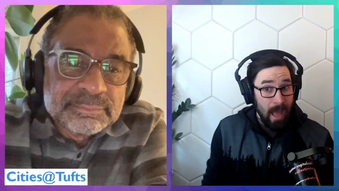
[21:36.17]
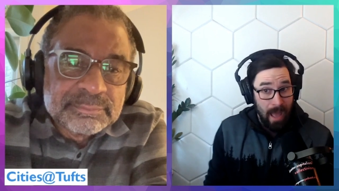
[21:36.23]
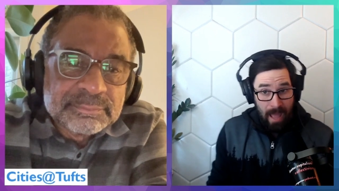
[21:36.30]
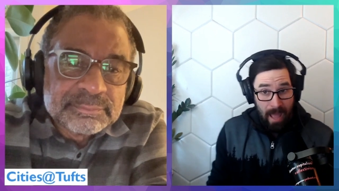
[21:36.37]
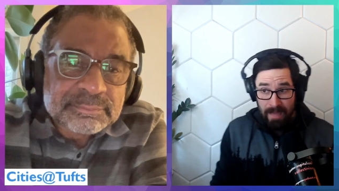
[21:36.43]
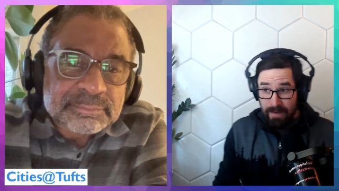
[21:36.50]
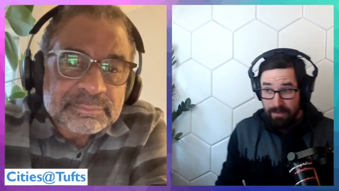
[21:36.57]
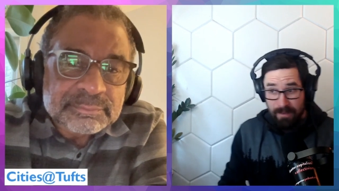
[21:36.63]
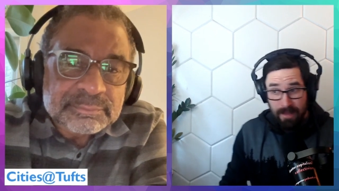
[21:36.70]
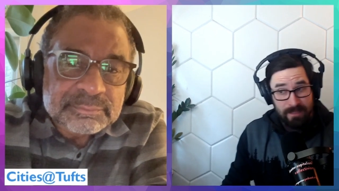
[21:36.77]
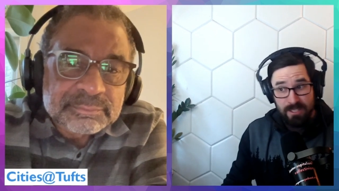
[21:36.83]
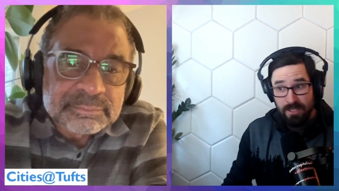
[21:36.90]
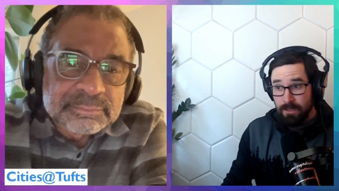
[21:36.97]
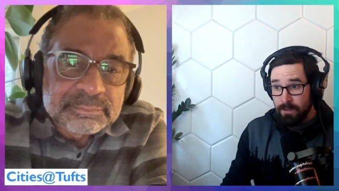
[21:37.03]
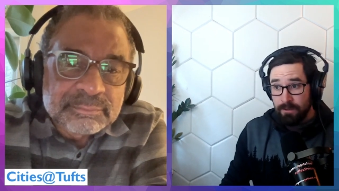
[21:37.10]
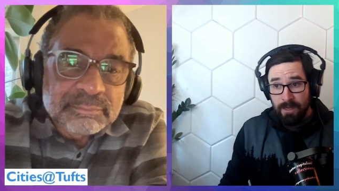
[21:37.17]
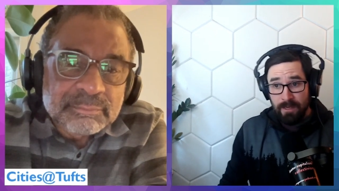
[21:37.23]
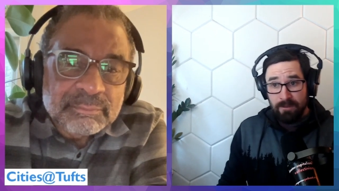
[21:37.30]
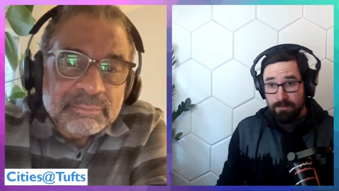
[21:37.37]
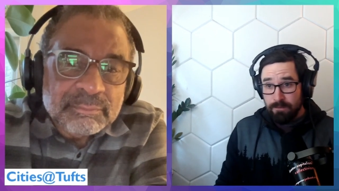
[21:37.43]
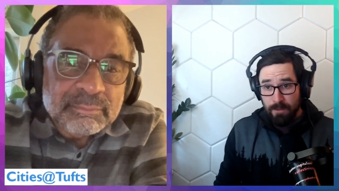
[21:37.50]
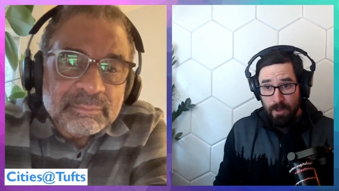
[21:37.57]
Speaker 1: And that's
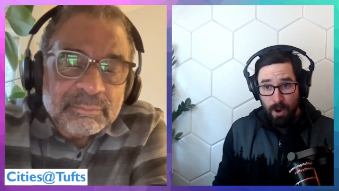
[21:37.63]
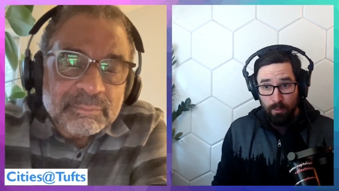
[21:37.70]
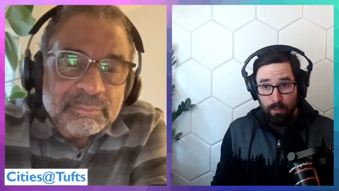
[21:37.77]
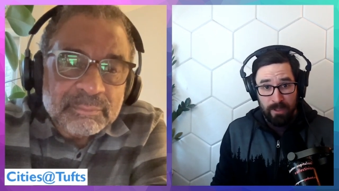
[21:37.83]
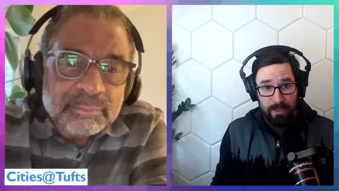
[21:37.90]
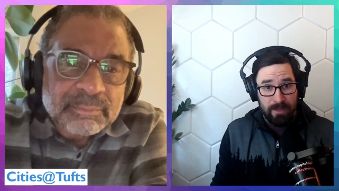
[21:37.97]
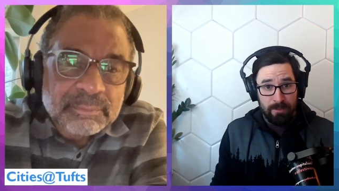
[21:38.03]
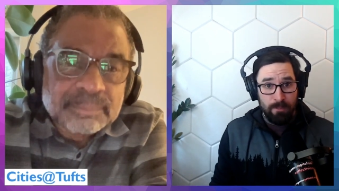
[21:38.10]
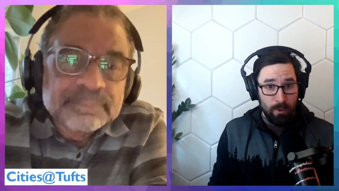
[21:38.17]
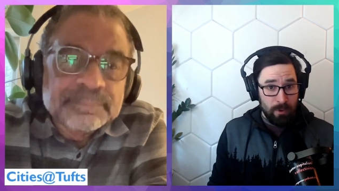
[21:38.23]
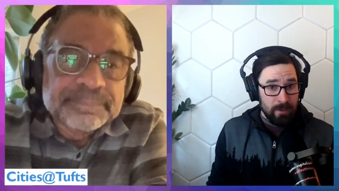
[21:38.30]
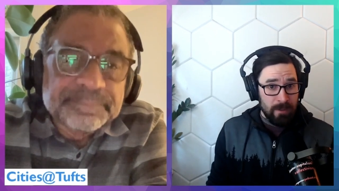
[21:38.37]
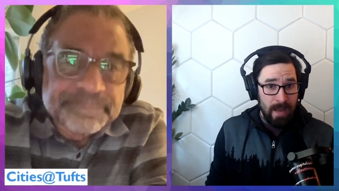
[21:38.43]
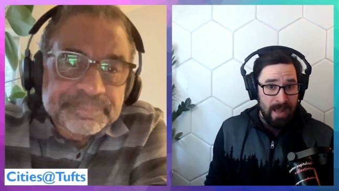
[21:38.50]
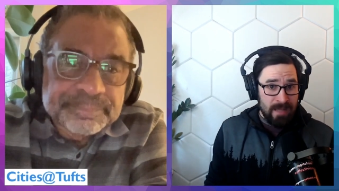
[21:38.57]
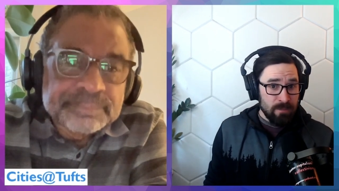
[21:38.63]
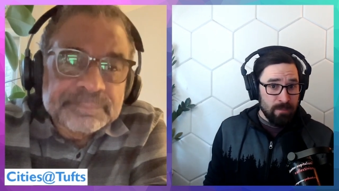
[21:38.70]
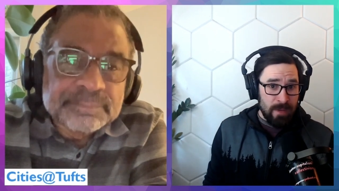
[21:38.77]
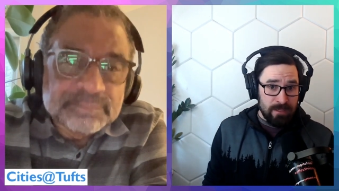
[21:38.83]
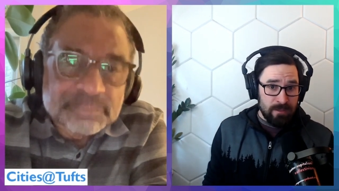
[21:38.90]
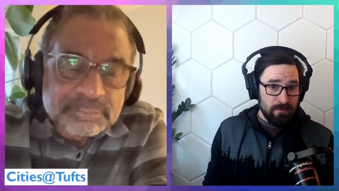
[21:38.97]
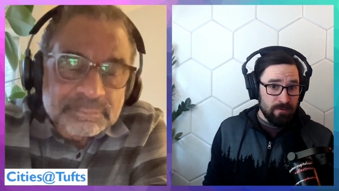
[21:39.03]
an, a really important
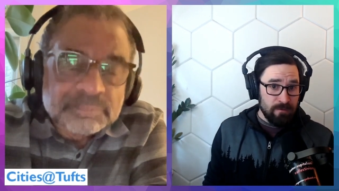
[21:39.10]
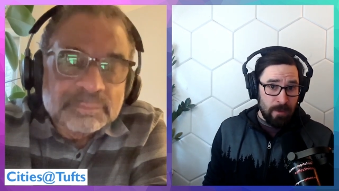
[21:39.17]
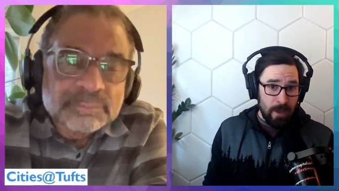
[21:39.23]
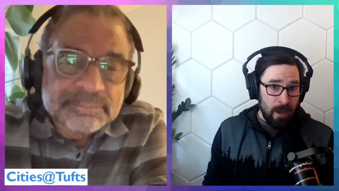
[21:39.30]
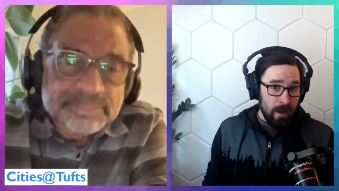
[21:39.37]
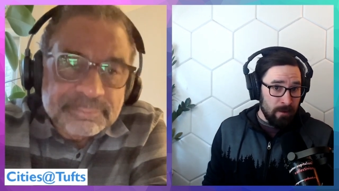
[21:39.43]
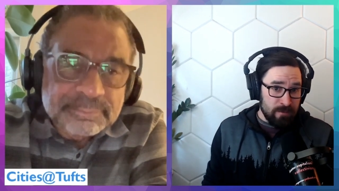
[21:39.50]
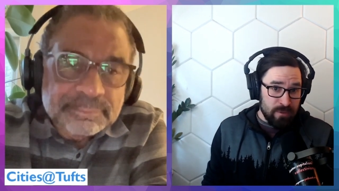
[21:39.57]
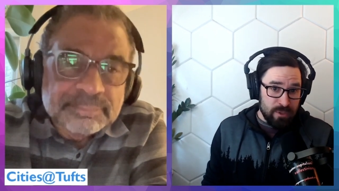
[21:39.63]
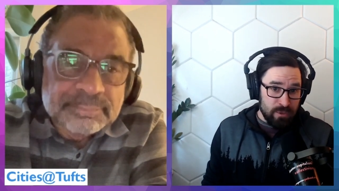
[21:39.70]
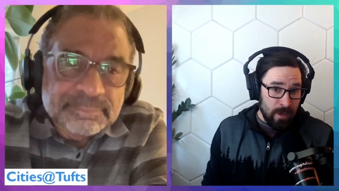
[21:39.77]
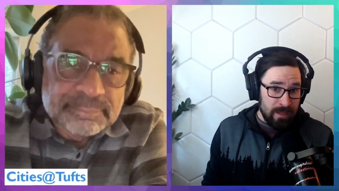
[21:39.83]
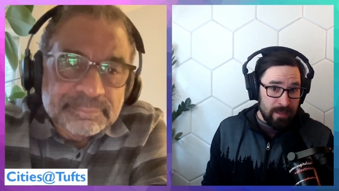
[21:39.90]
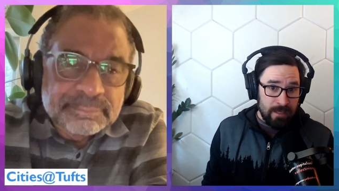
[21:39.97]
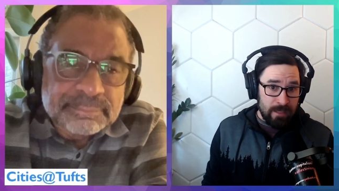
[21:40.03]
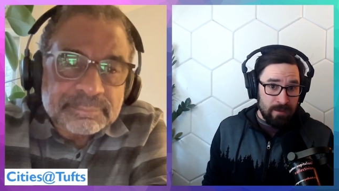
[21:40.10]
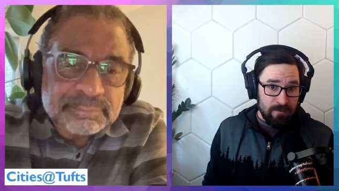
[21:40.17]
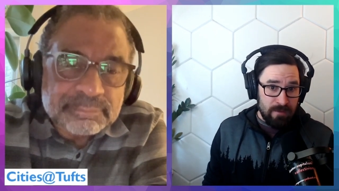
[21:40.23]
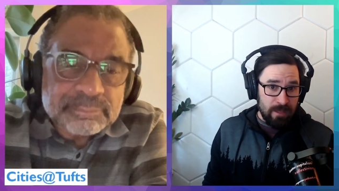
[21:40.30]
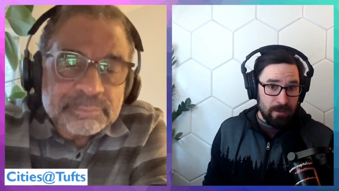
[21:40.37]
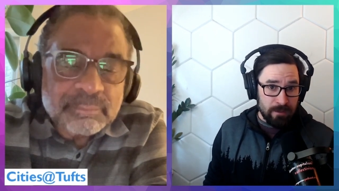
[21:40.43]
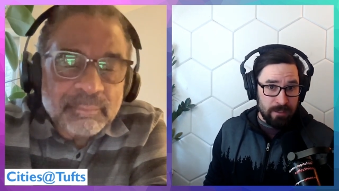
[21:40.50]
aspect of, of strengthening the
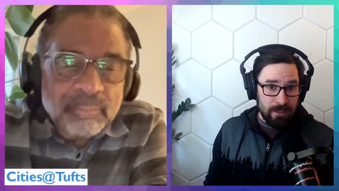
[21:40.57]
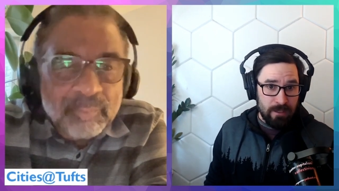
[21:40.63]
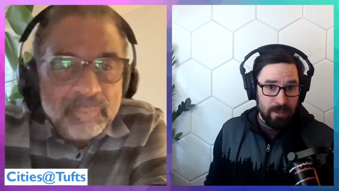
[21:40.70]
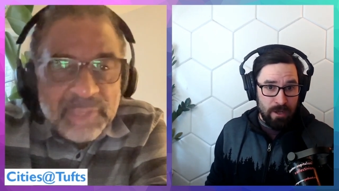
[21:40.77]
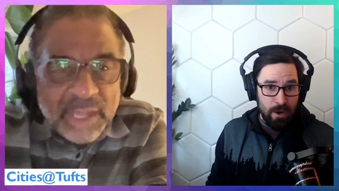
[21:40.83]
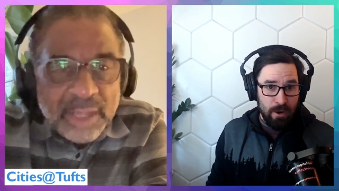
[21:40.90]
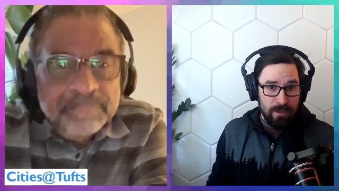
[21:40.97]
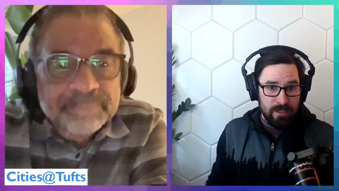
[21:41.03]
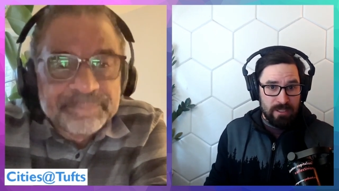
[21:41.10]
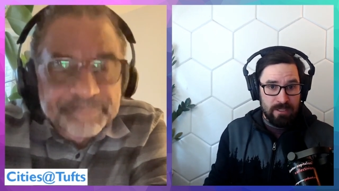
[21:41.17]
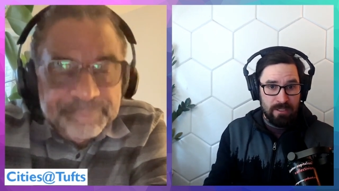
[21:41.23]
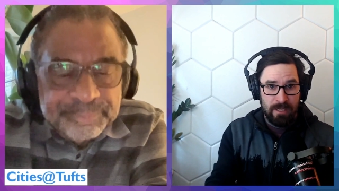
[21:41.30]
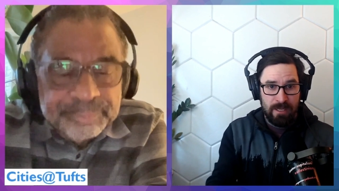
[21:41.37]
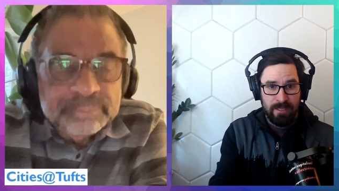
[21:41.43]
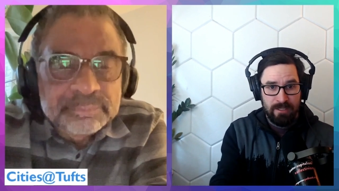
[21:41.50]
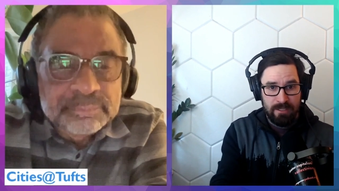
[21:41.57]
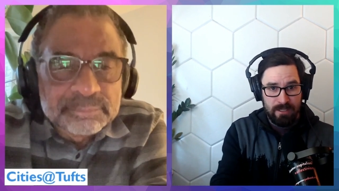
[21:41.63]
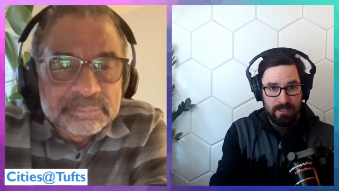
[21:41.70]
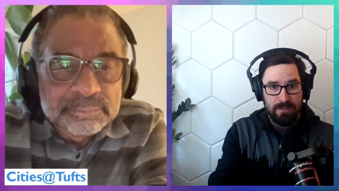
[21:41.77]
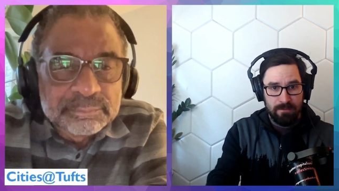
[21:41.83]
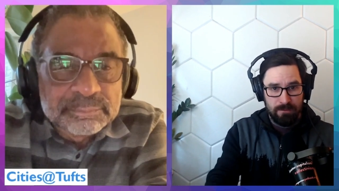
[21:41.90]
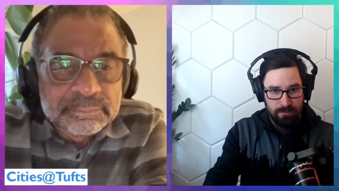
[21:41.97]
field. You know, it's yeah.
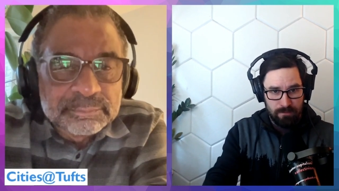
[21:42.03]
it's